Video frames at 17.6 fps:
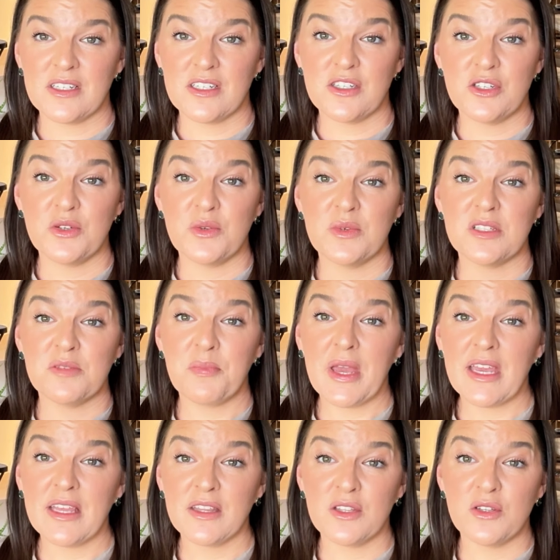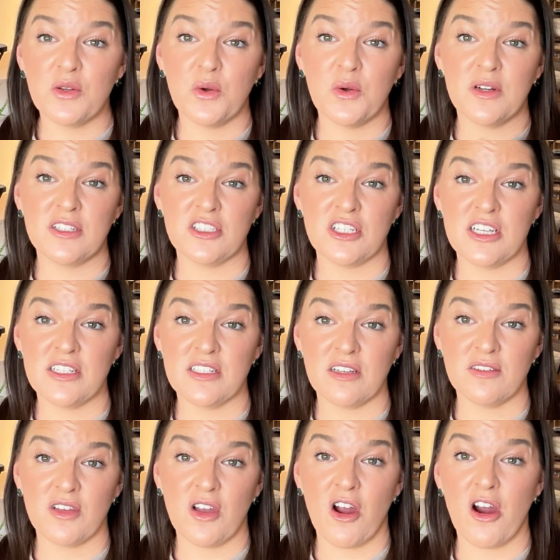to do was paint the door and change
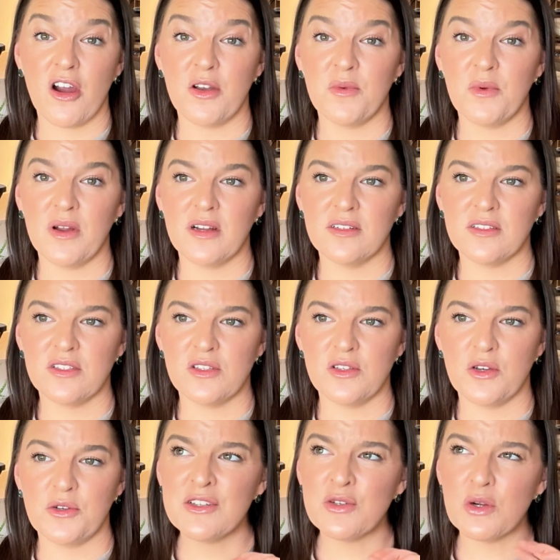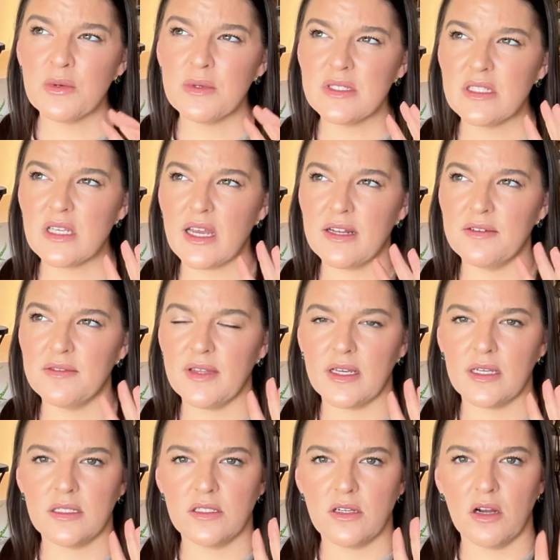out the hardware. So the door was kind of
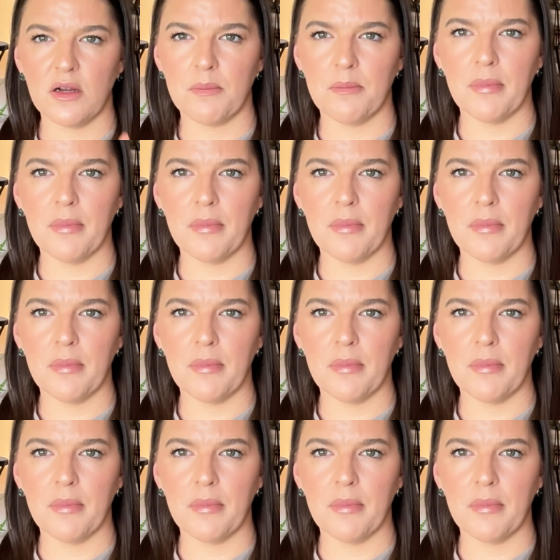like a dark